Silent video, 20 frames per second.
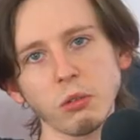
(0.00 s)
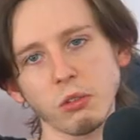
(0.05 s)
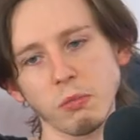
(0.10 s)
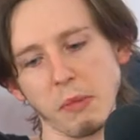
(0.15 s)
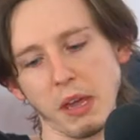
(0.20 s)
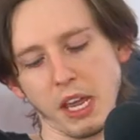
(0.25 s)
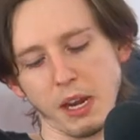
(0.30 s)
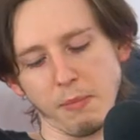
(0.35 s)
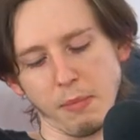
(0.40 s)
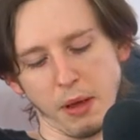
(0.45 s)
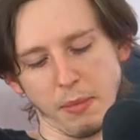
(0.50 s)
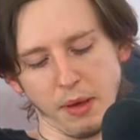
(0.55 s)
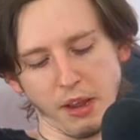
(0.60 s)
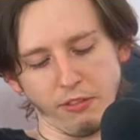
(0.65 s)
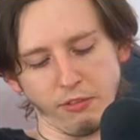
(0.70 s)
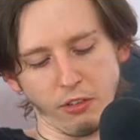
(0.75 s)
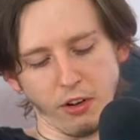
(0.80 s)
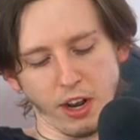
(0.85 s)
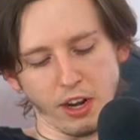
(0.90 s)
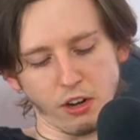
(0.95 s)
was made by my
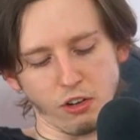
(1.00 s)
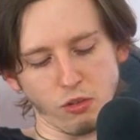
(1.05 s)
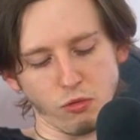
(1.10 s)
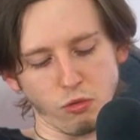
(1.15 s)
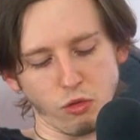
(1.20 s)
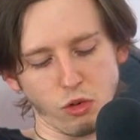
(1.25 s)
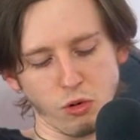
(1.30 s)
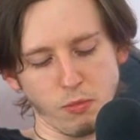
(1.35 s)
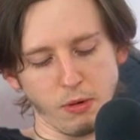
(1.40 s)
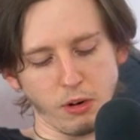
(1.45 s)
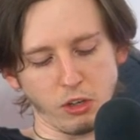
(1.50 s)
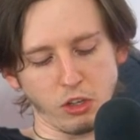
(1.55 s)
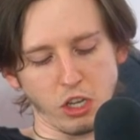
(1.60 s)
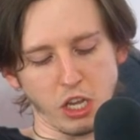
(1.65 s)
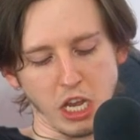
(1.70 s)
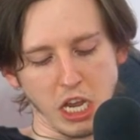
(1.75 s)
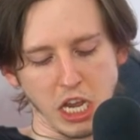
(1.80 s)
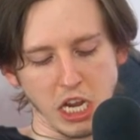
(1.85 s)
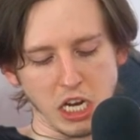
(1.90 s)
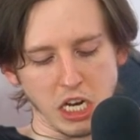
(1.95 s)
friend Rumor
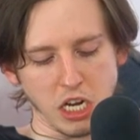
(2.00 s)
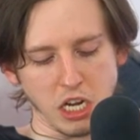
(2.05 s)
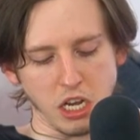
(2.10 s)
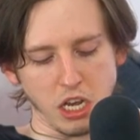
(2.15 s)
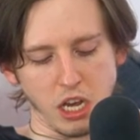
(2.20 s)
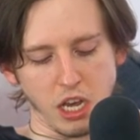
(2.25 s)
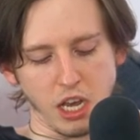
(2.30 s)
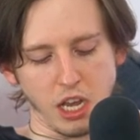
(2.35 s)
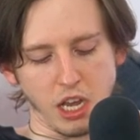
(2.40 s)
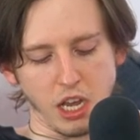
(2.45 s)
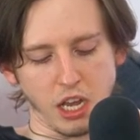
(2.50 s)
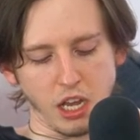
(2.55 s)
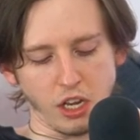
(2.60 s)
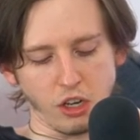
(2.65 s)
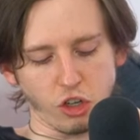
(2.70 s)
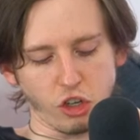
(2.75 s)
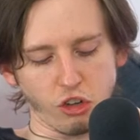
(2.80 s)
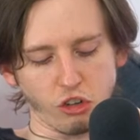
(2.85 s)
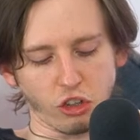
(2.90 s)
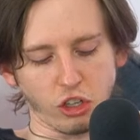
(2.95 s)
King. Uh,
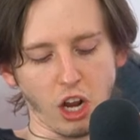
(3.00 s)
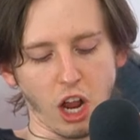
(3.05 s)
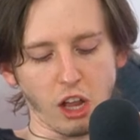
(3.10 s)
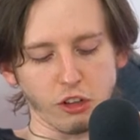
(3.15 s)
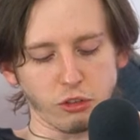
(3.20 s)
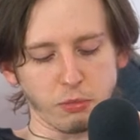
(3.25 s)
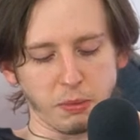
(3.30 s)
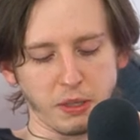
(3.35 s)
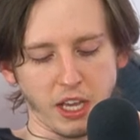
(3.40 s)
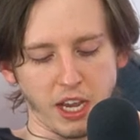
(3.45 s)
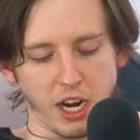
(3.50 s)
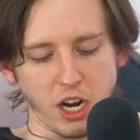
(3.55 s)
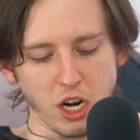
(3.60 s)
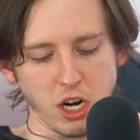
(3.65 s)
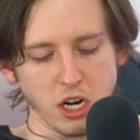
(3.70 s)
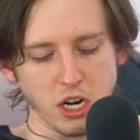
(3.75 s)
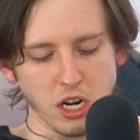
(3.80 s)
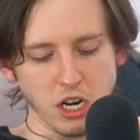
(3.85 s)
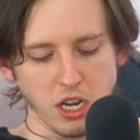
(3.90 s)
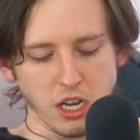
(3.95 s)
she's a cosplayer.